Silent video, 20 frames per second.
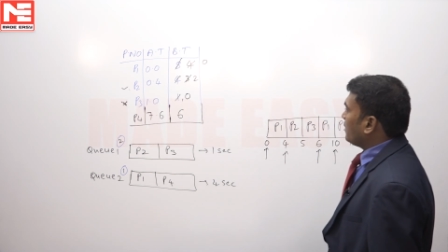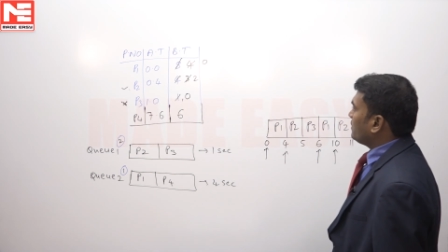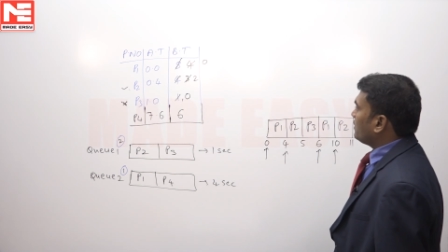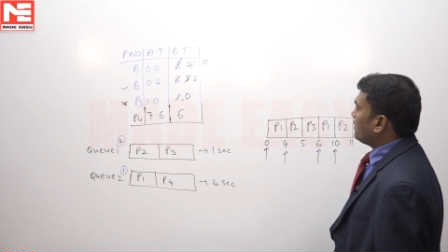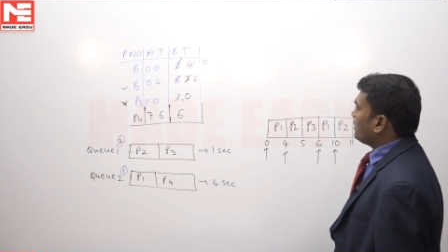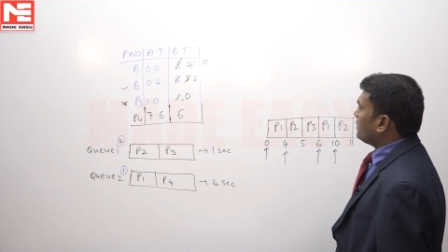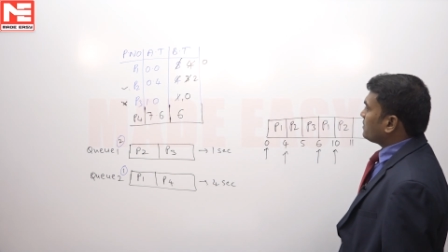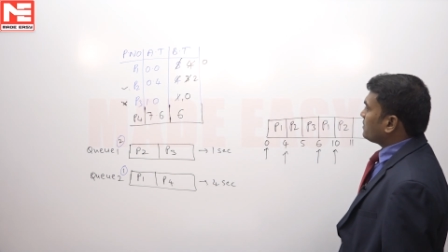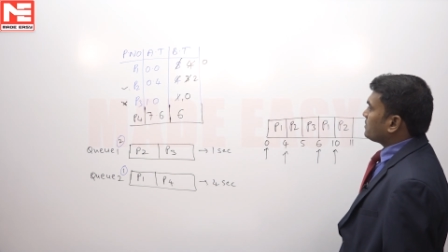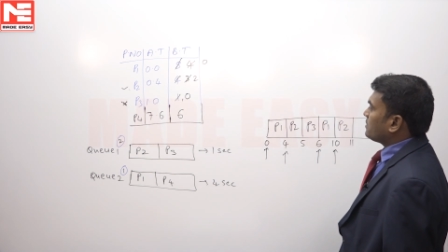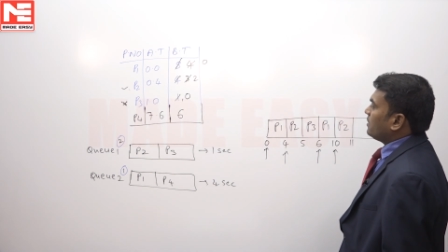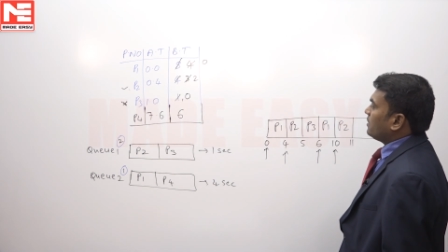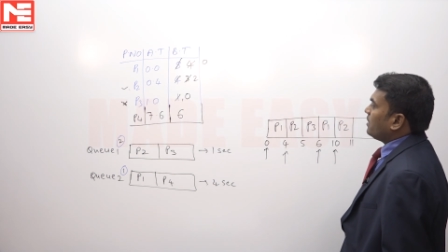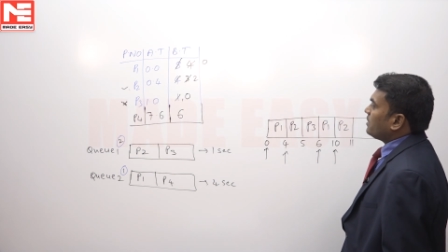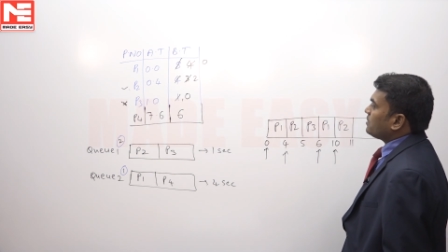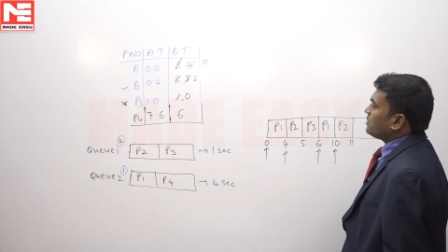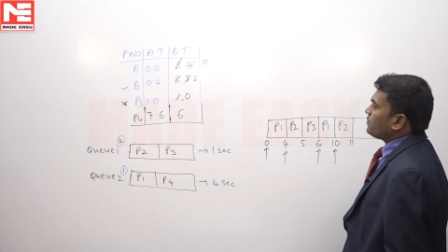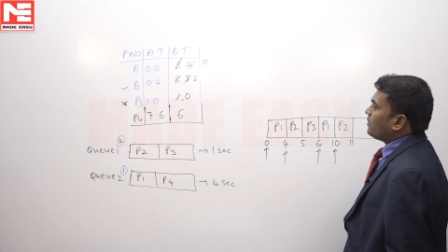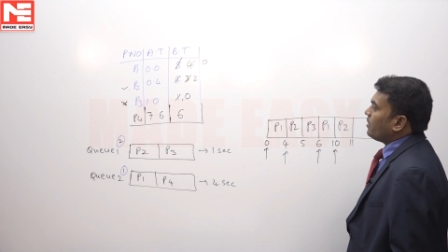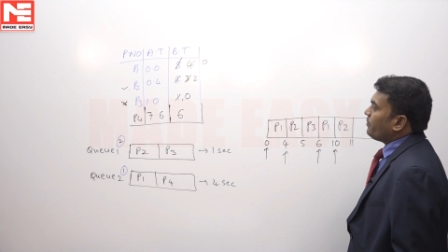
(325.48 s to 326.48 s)
and the next
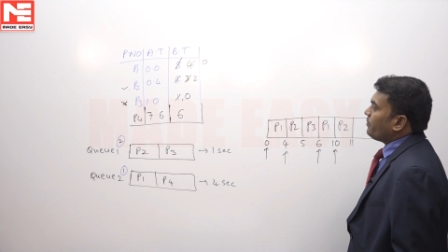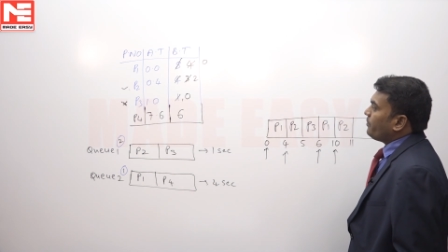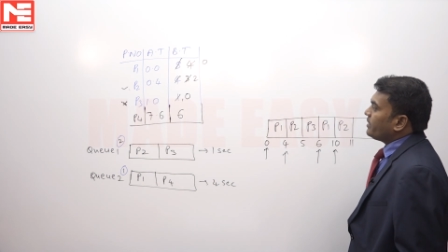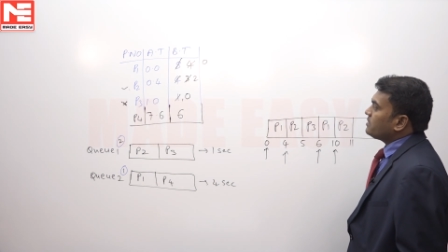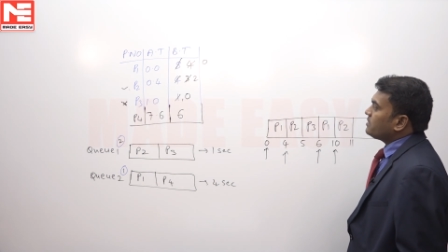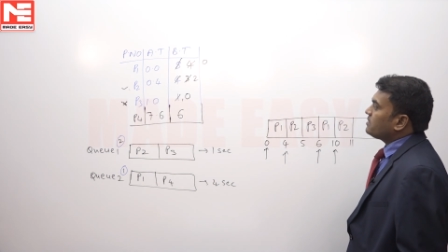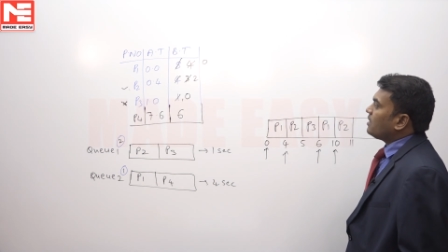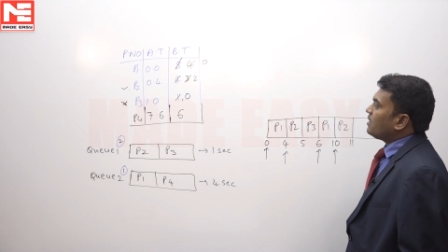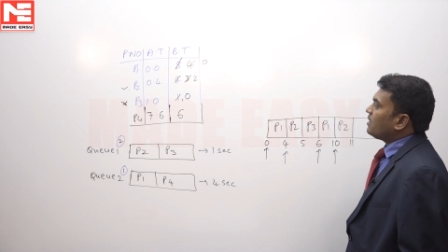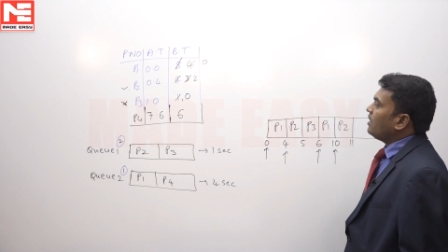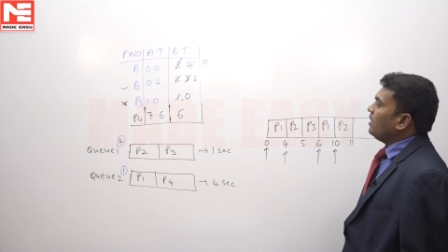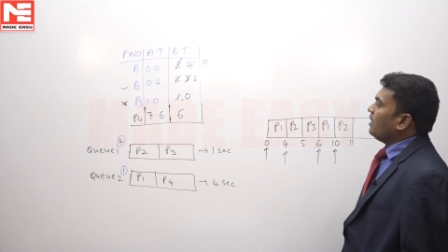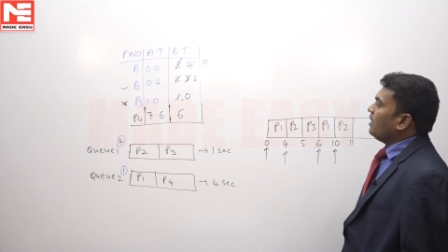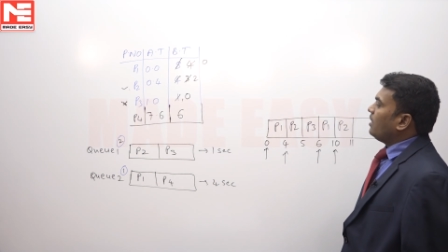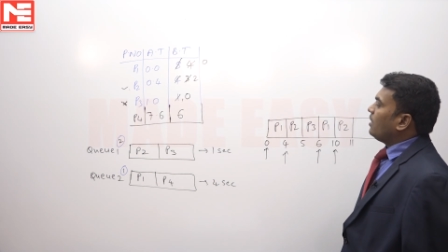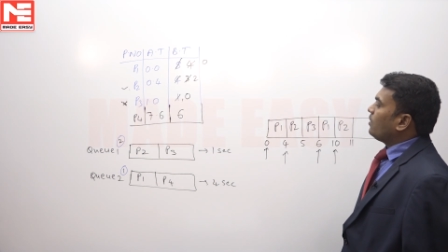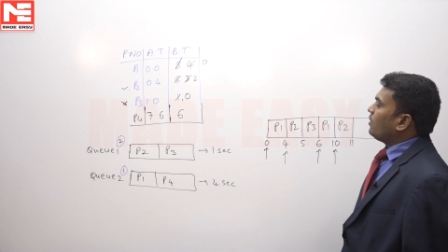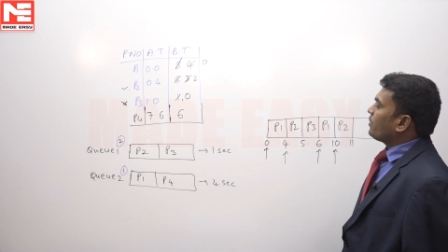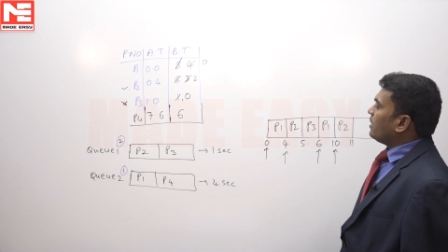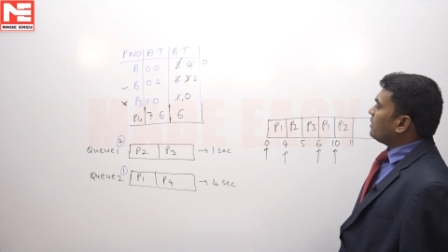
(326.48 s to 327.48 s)
next what happens
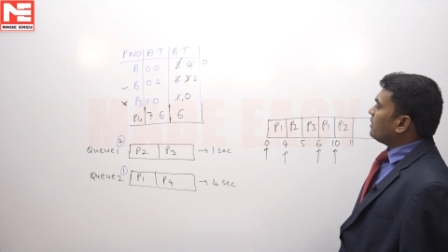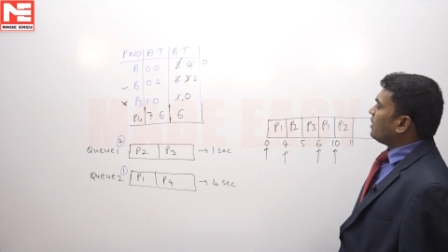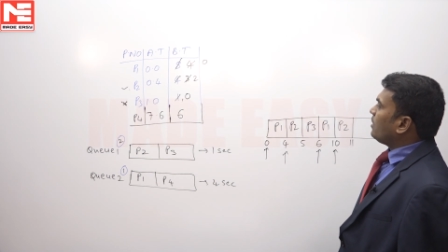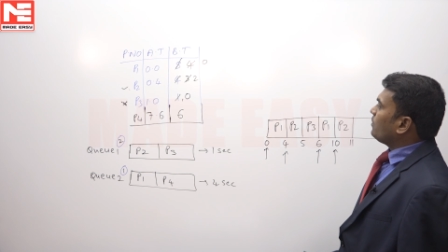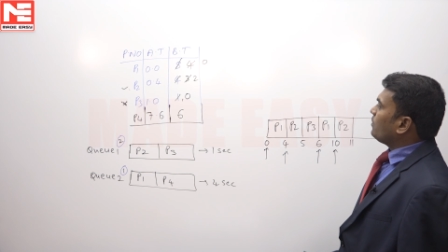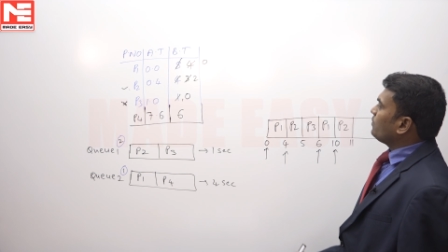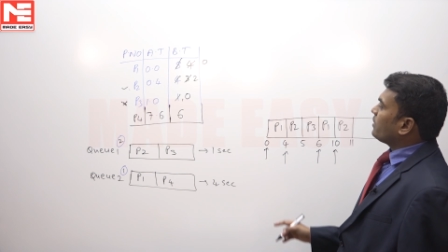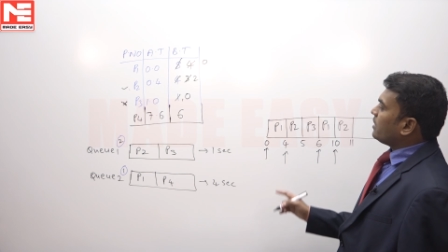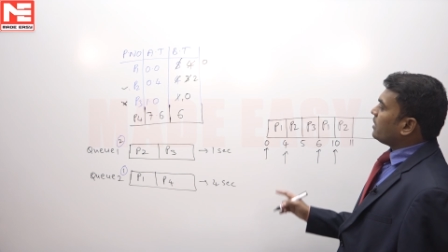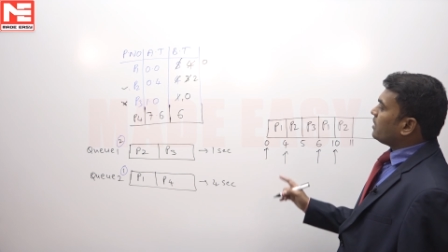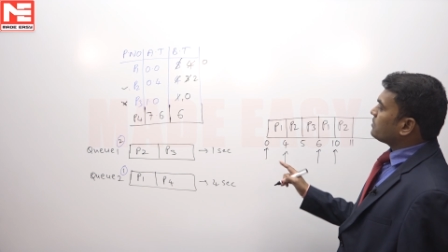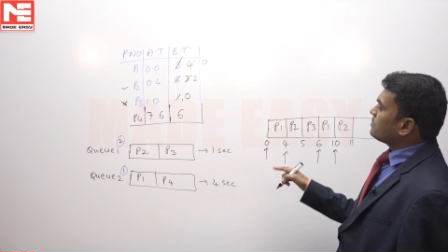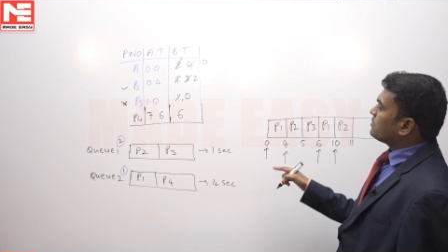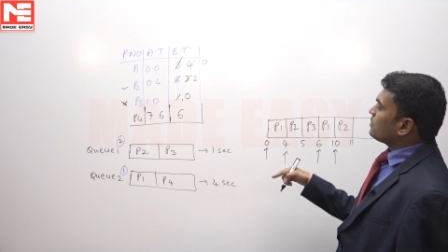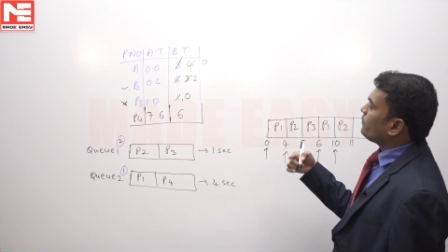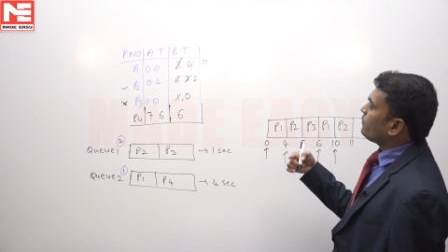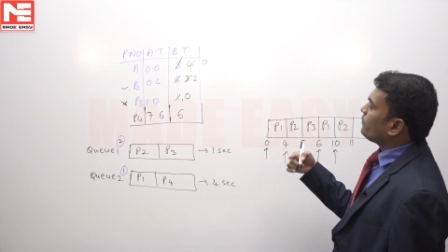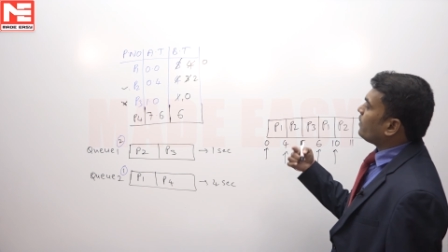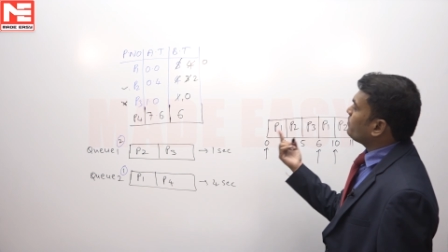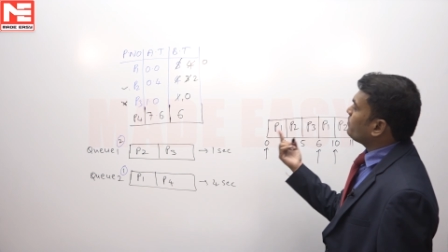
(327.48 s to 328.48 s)
okay now you can execute